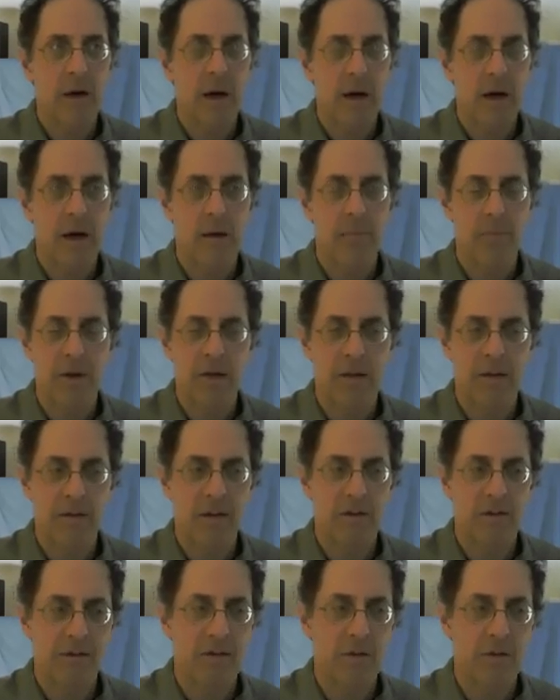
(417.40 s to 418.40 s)
I pay
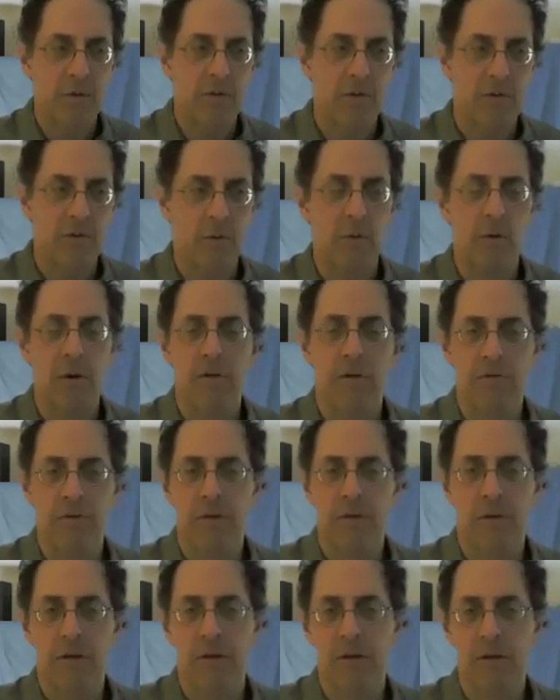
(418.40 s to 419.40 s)
attention to is the one for
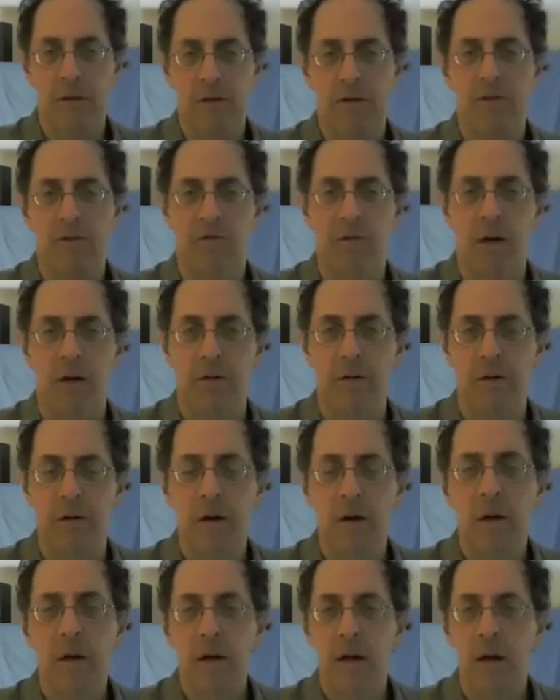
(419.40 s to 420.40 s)
the instructor.
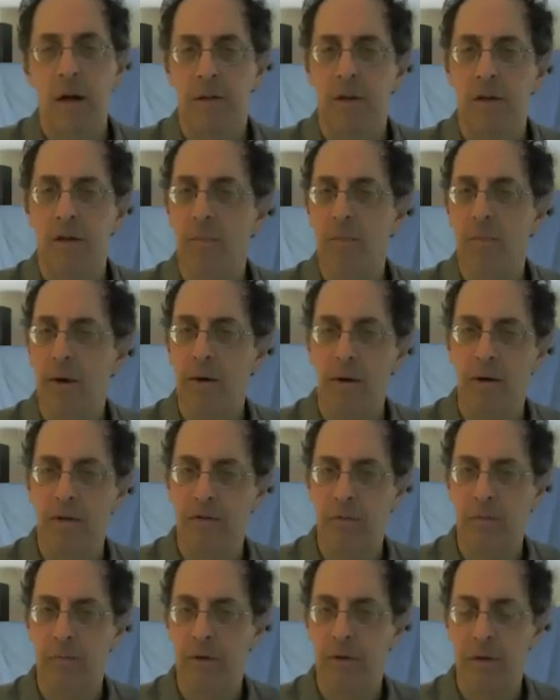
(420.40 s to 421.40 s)
I think you might
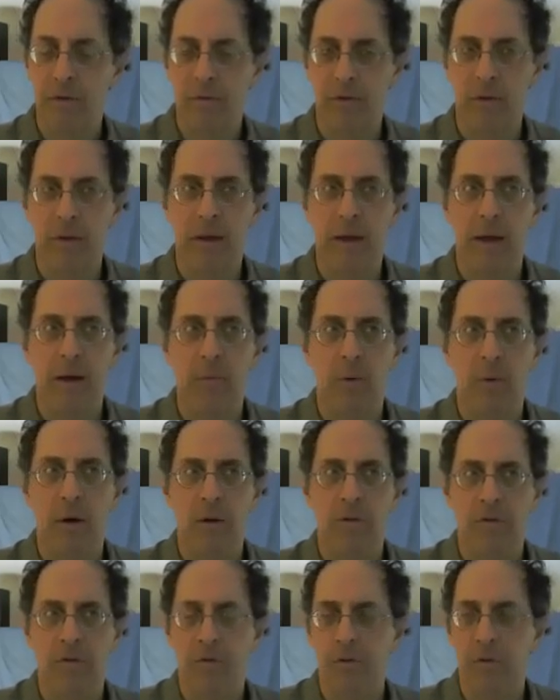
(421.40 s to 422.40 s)
also be filling out
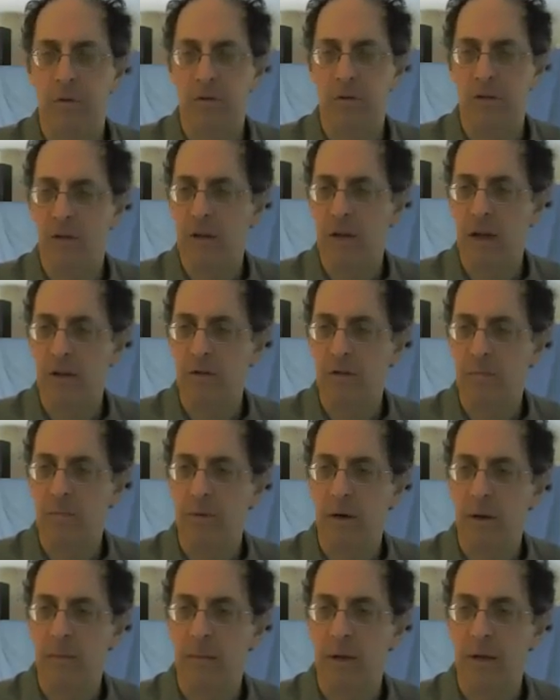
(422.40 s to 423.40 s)
ones for TAs,
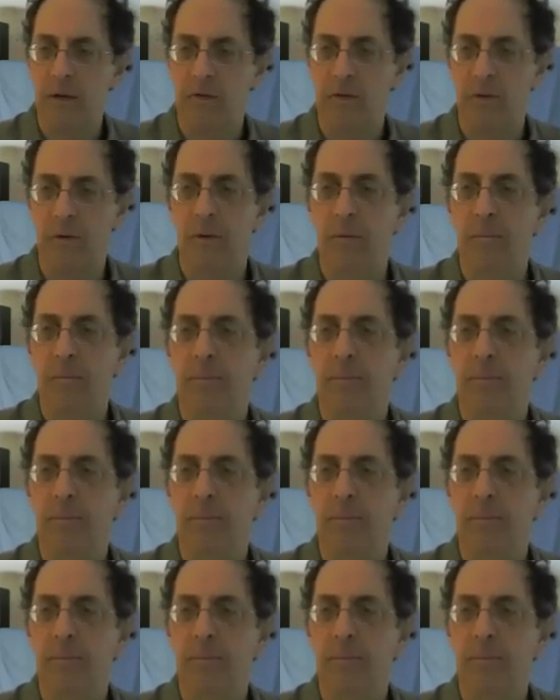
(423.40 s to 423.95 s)
but I'm not sure.